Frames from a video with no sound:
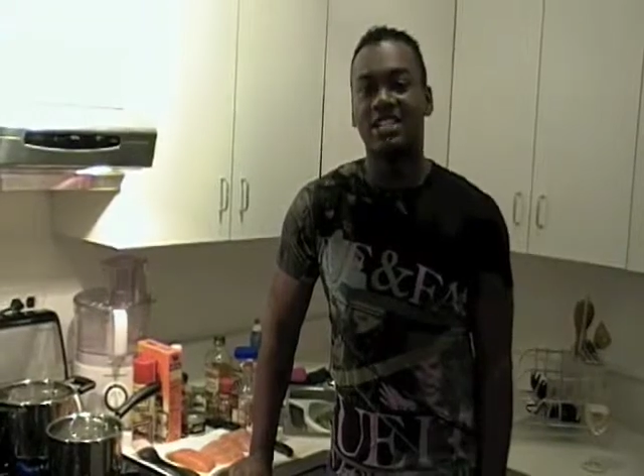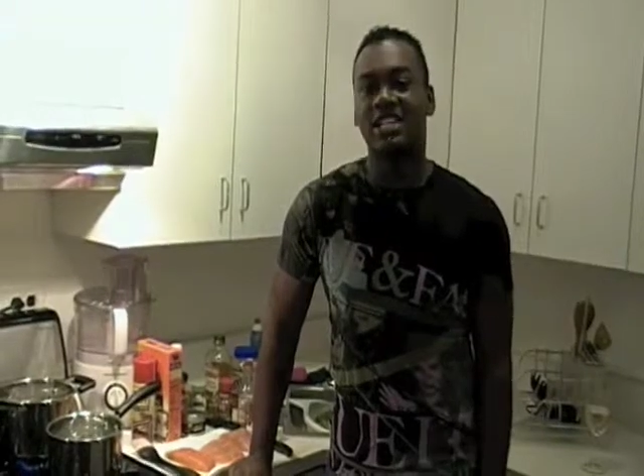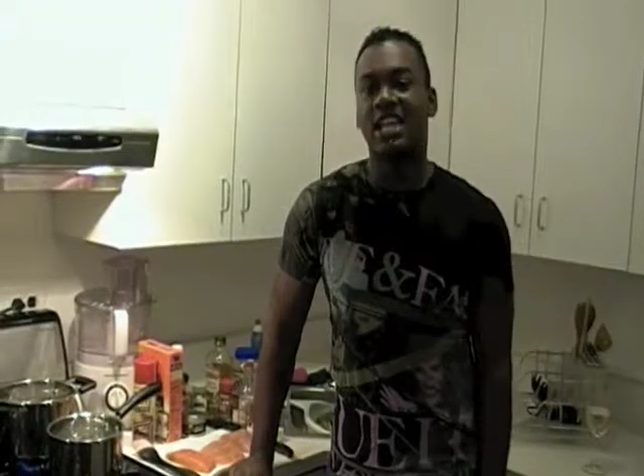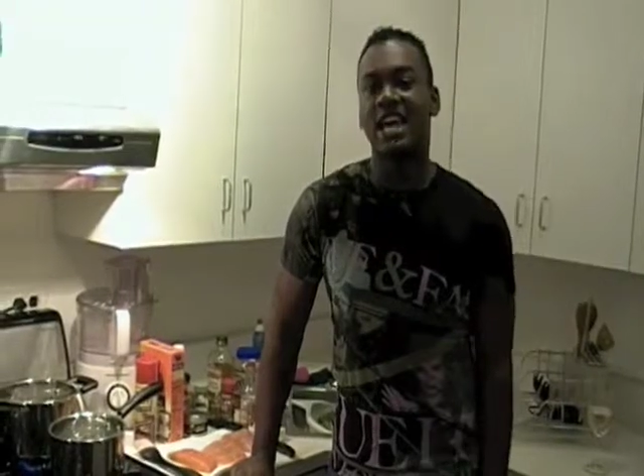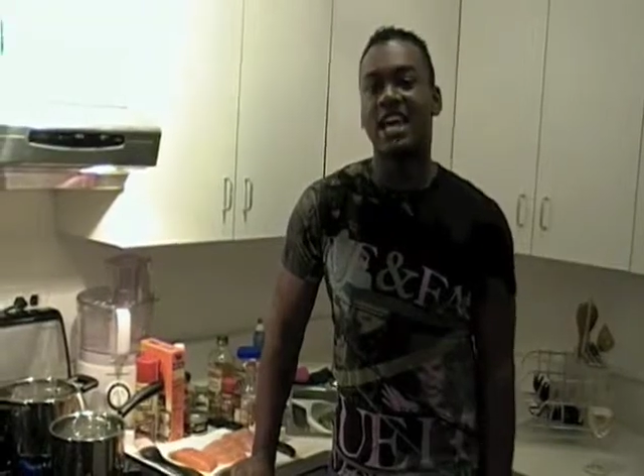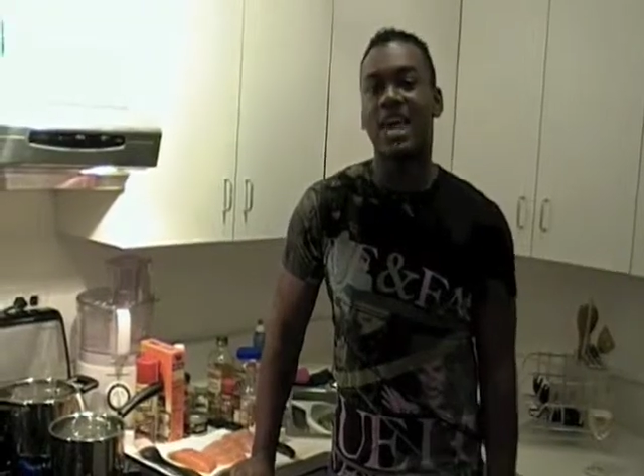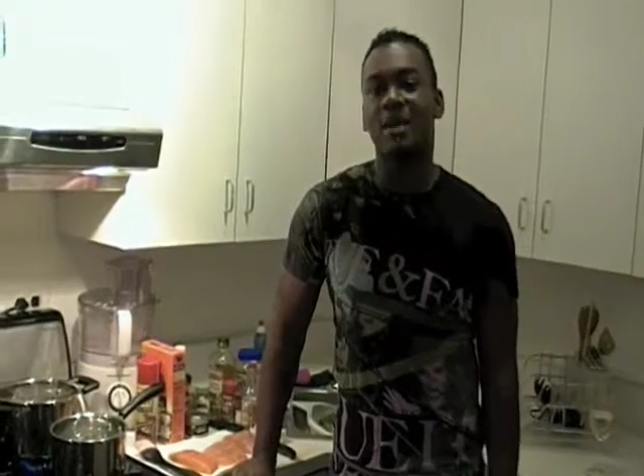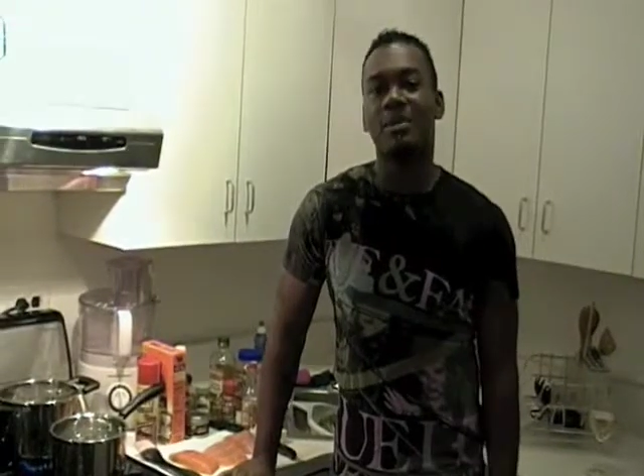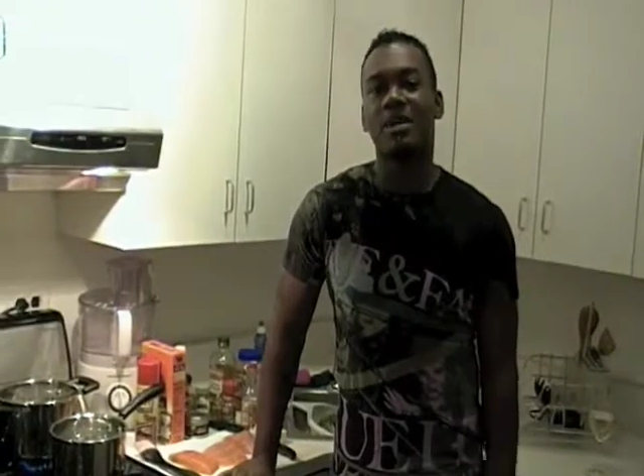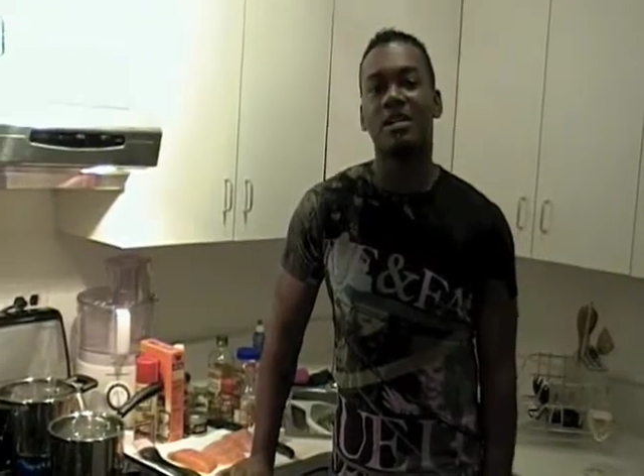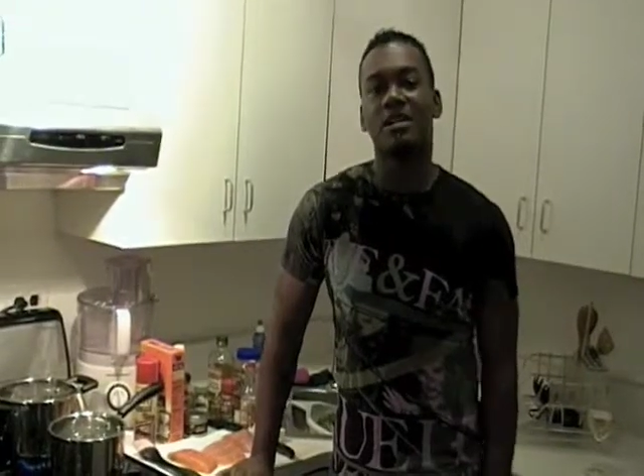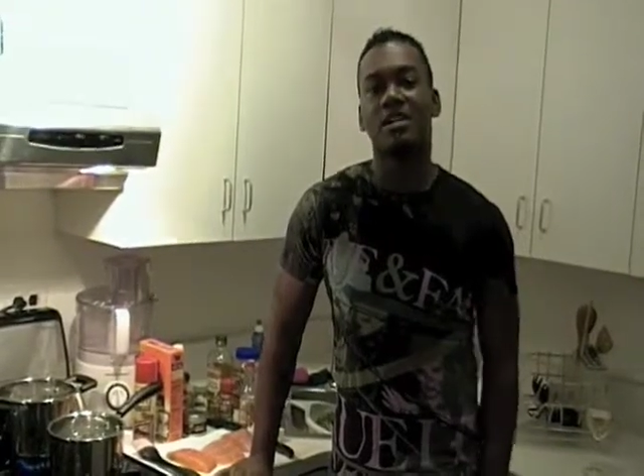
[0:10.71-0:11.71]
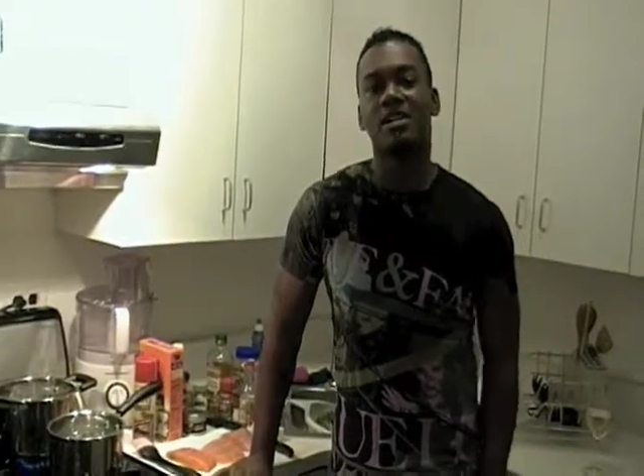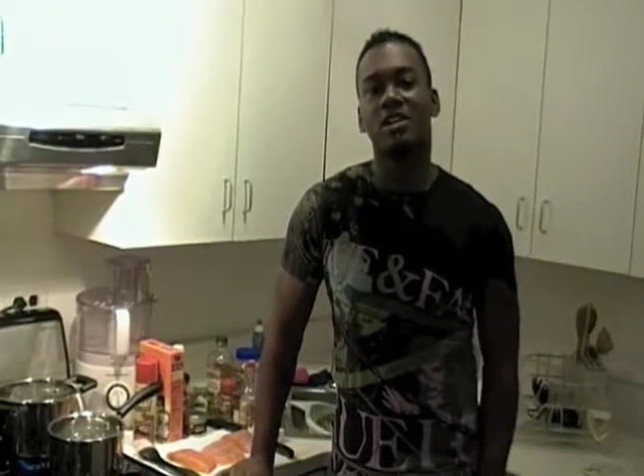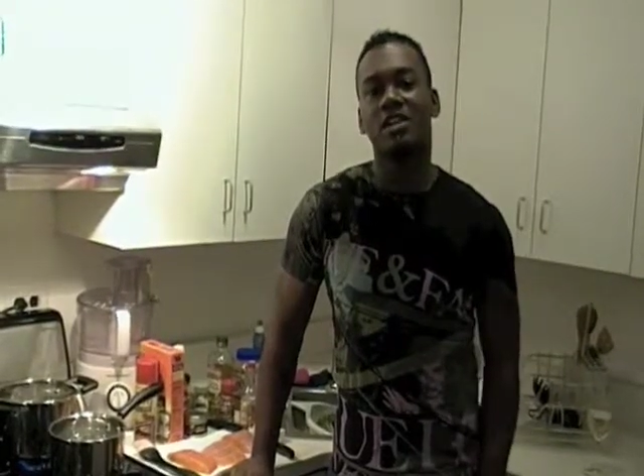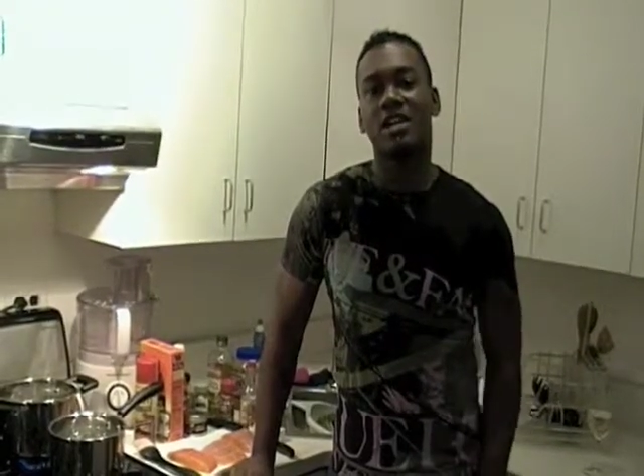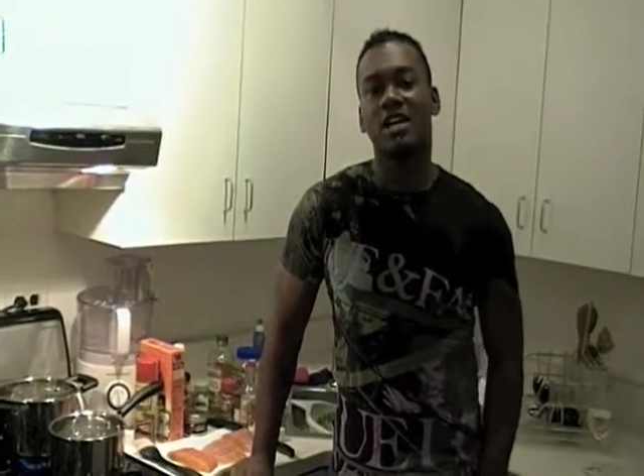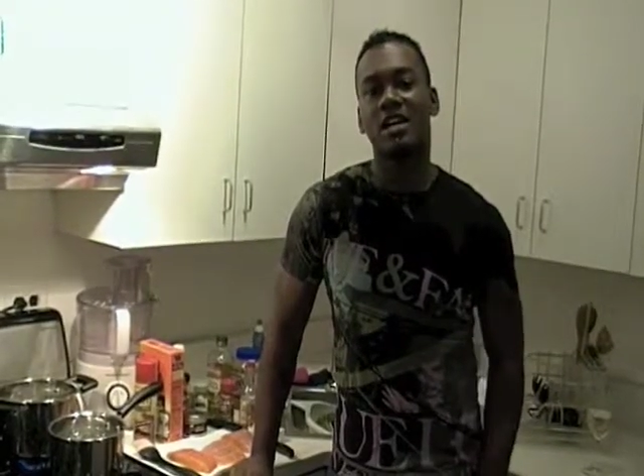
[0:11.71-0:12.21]
Today I'm gonna
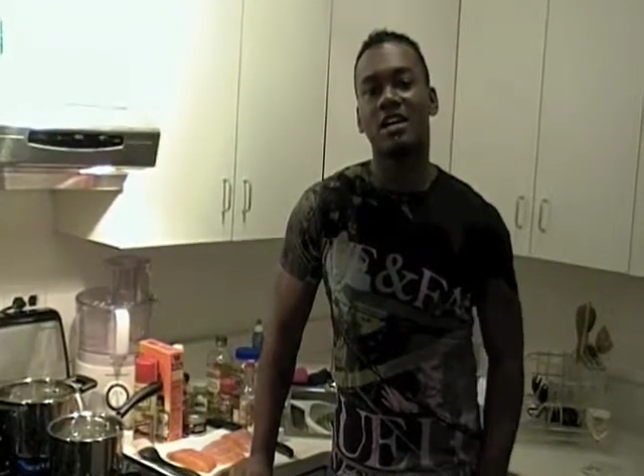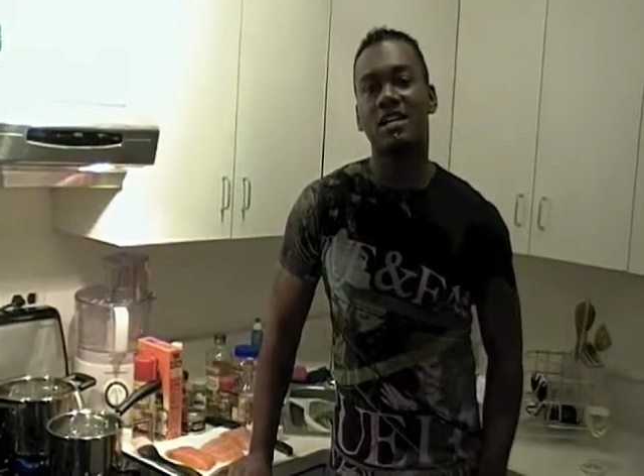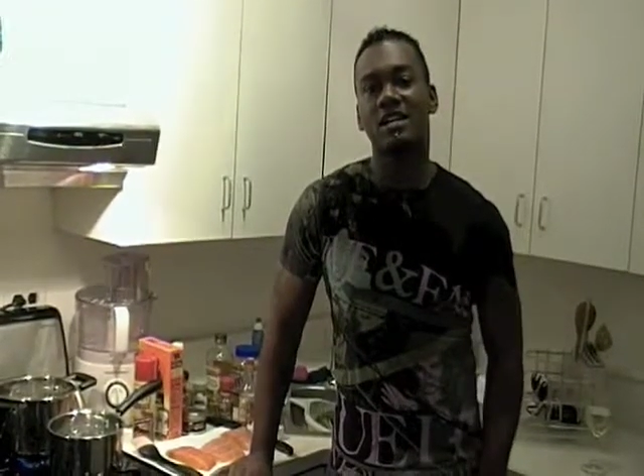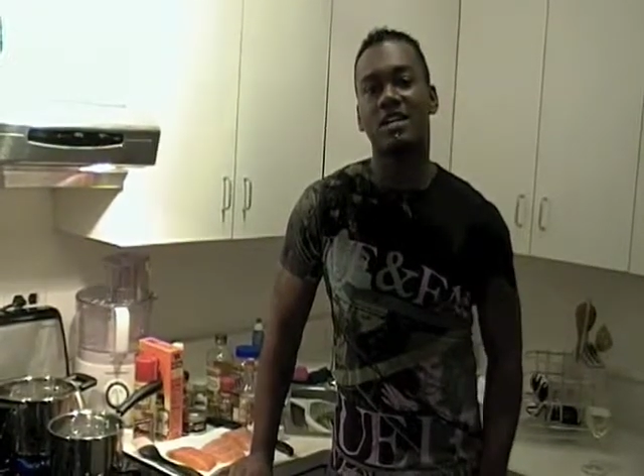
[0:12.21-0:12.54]
cook